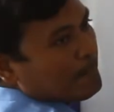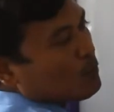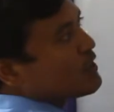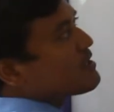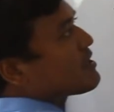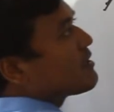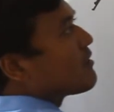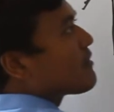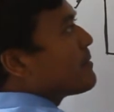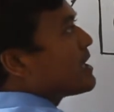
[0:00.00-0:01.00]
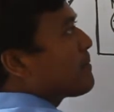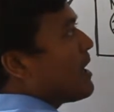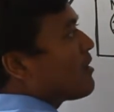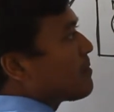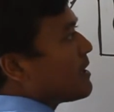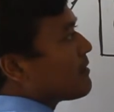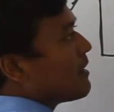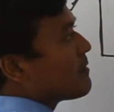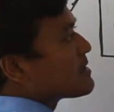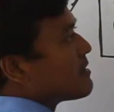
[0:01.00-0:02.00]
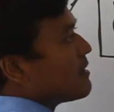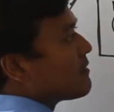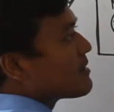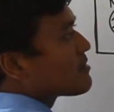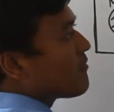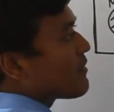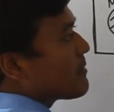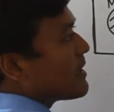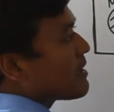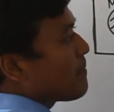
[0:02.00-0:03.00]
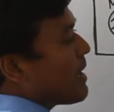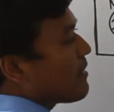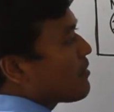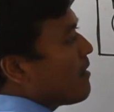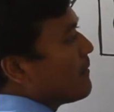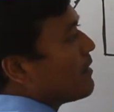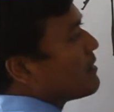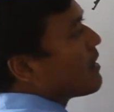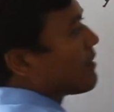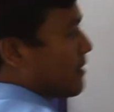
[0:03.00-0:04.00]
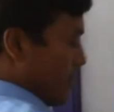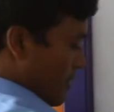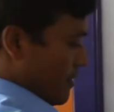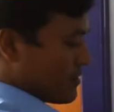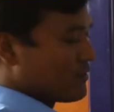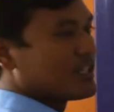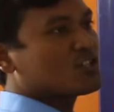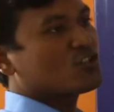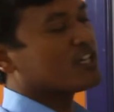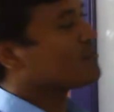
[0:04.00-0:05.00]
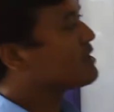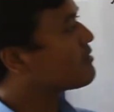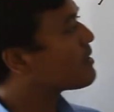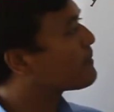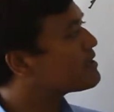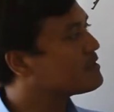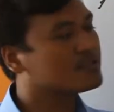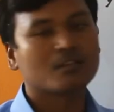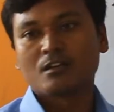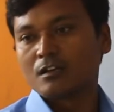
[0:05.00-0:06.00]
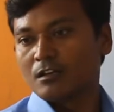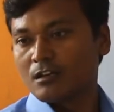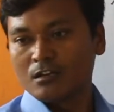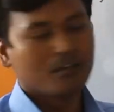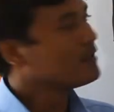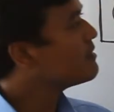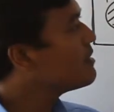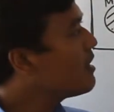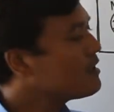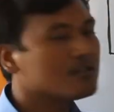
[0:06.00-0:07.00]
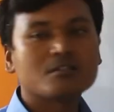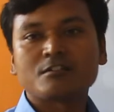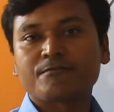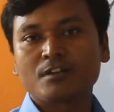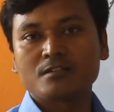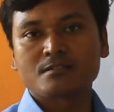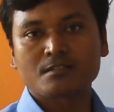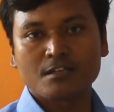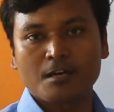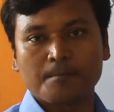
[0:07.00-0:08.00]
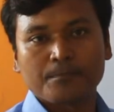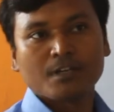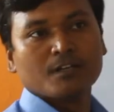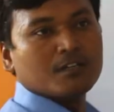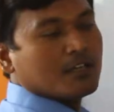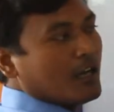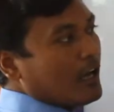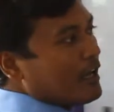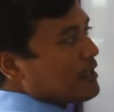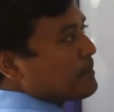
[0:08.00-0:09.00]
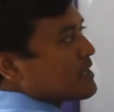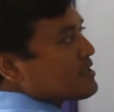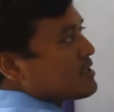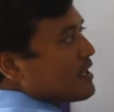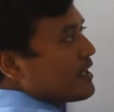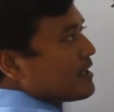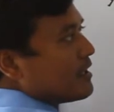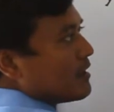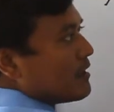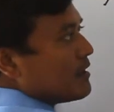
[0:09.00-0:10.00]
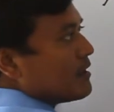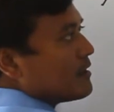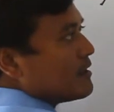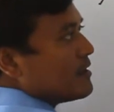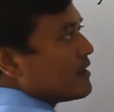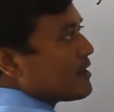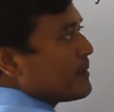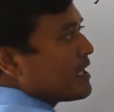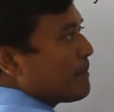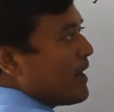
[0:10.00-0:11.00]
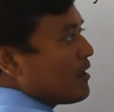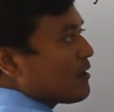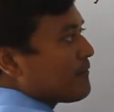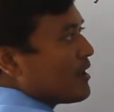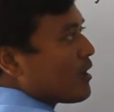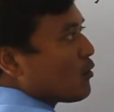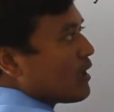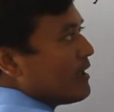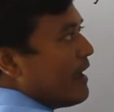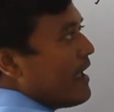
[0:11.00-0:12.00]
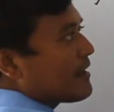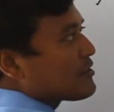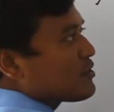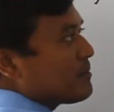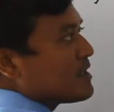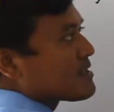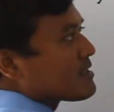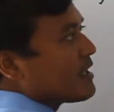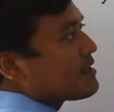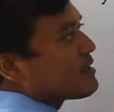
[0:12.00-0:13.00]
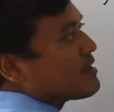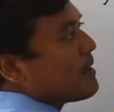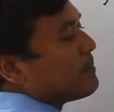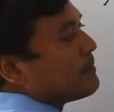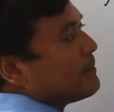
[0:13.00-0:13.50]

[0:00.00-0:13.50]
We shade the remaining part of yarn. That is, this is the remaining part of yarn. So this shader will represents yarn difference yarn. I repeat, shade the remaining part of yarn only except the shade yarn.